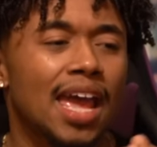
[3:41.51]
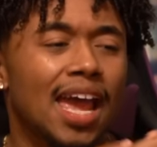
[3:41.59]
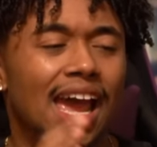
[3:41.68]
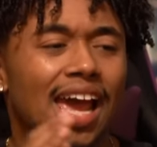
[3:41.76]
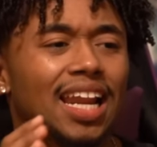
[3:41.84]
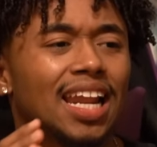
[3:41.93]

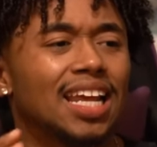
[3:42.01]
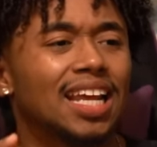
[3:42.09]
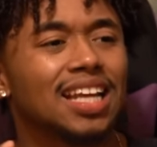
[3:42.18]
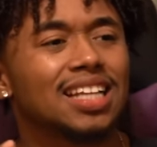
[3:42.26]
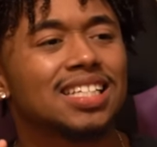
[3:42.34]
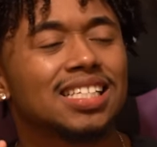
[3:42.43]
And
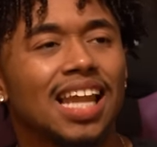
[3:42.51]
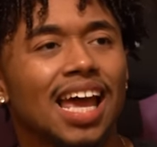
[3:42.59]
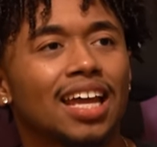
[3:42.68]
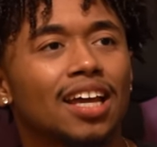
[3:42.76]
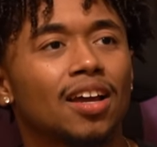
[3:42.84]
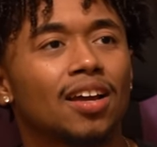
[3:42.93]
it's just
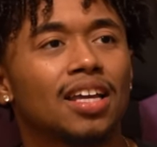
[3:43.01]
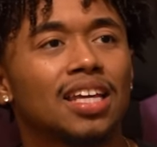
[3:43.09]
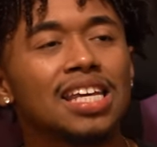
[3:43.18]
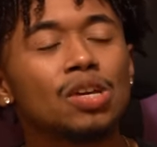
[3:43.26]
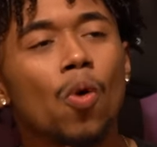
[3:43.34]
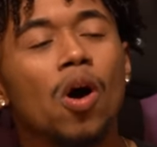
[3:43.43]
like,
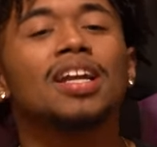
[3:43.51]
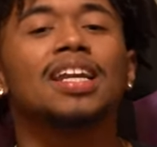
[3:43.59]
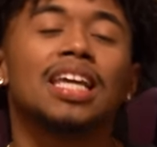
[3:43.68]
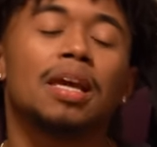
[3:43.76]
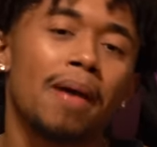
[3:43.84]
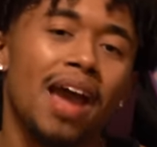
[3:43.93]
he wanted
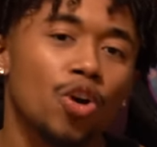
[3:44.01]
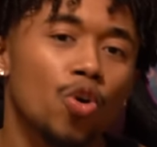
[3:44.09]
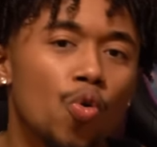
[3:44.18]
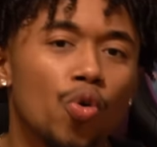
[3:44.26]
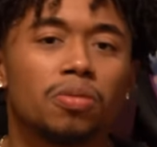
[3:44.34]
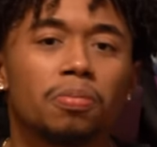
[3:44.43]
to get back
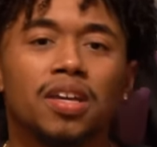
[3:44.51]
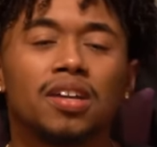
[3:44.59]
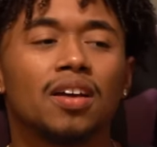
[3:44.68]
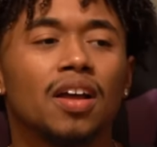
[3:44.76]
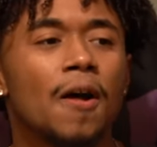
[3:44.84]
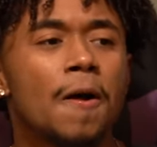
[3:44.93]
cool with
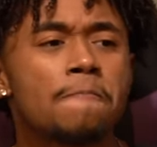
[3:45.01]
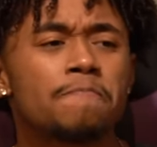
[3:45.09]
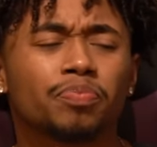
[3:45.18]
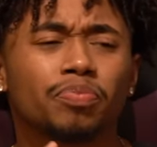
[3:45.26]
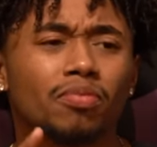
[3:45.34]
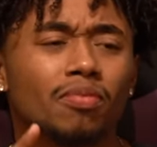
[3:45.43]
me,
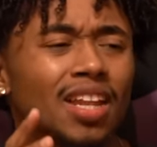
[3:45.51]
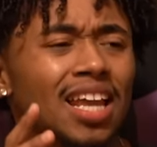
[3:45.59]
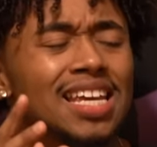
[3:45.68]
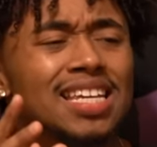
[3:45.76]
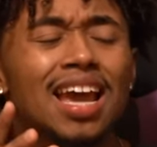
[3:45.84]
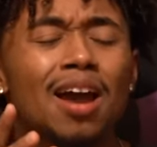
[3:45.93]

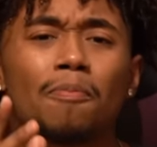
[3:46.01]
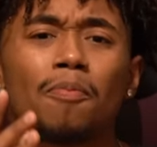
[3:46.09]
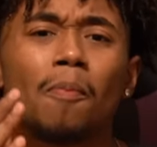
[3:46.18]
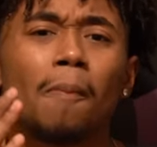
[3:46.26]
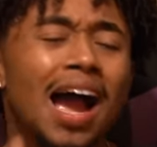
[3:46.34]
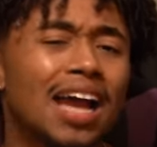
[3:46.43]
he
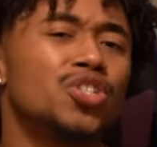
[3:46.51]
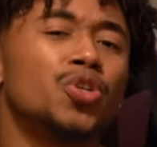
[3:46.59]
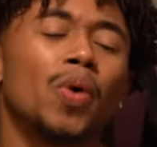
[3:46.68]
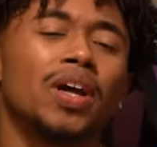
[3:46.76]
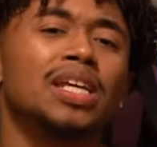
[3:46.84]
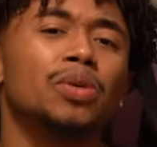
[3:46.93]
kept, mind
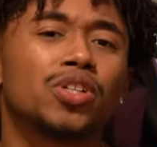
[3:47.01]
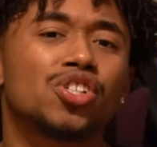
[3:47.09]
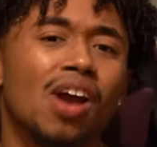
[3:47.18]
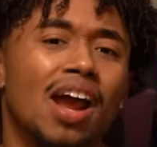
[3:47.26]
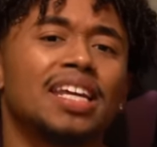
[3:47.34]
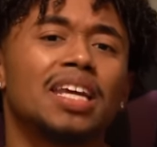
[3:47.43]
you, when he was
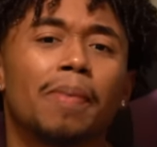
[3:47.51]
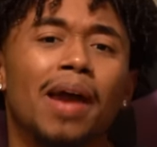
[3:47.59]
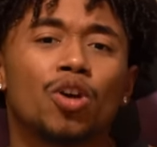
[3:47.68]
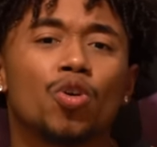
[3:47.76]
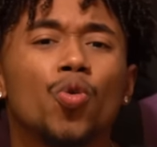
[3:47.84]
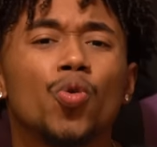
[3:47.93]
trying to get
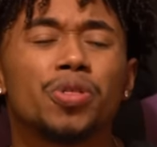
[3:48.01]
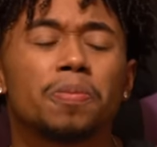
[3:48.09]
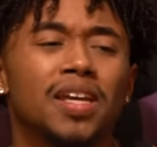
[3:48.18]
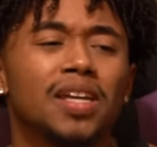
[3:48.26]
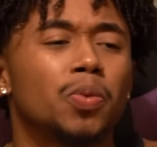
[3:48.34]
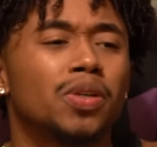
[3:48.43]
back cool with
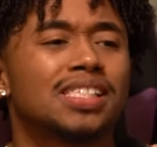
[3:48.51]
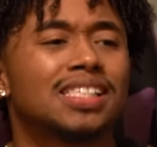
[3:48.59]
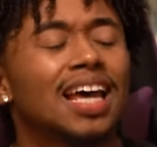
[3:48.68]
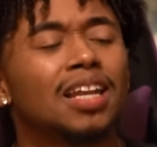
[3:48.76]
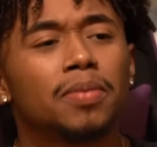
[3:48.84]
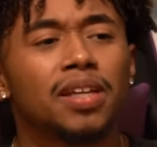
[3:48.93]
me, he was
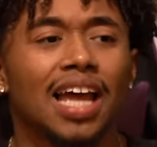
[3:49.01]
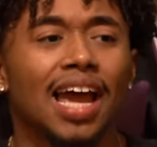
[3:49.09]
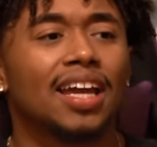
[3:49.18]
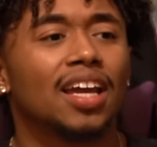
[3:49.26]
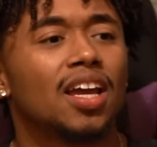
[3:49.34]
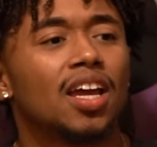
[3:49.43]
telling me
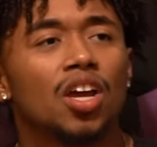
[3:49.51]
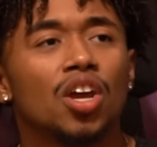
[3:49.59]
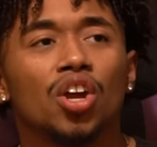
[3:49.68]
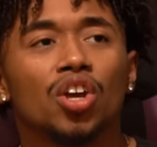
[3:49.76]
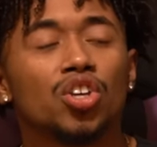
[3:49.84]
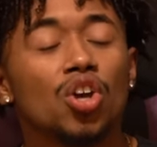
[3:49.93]
like,
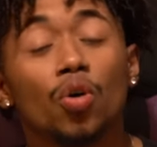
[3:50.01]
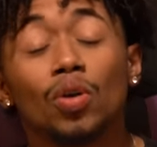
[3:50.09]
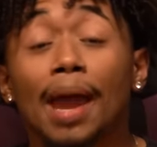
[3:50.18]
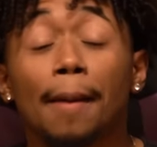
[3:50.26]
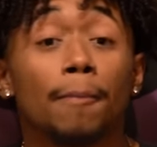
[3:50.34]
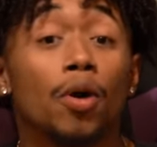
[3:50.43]
yo,
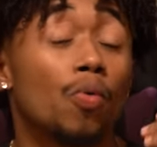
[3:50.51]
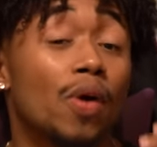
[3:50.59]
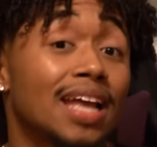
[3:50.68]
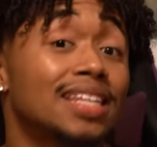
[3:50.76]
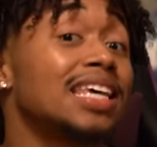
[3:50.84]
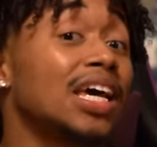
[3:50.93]
like, bro,
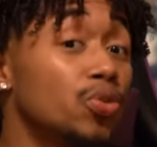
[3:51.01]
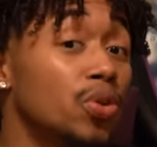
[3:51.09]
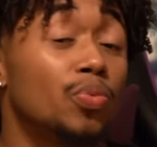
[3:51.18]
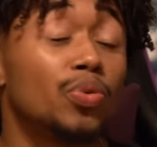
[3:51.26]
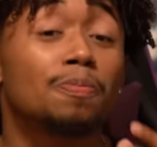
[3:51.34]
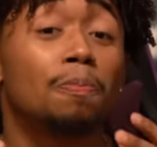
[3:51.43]
when I tell you
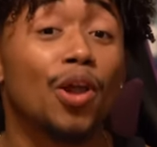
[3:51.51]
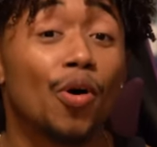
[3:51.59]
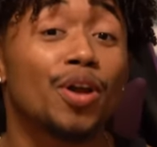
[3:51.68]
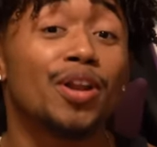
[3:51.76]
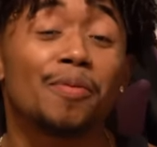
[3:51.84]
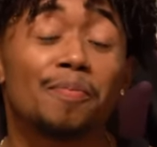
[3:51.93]
he was
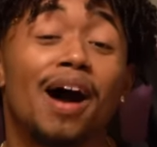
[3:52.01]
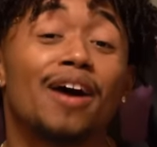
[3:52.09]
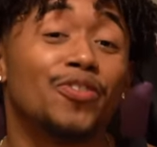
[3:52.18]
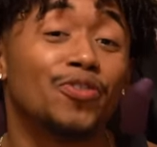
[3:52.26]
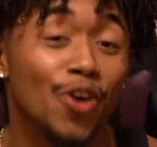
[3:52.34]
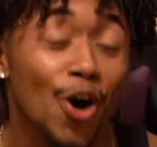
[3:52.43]
blowing up
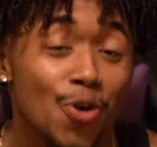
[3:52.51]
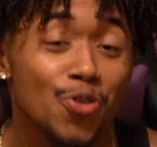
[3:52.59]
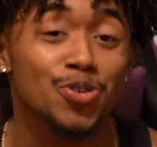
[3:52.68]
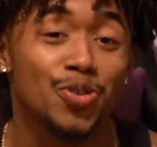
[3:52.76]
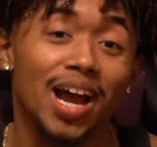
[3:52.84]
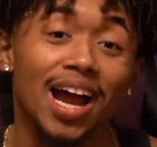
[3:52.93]
my phone, you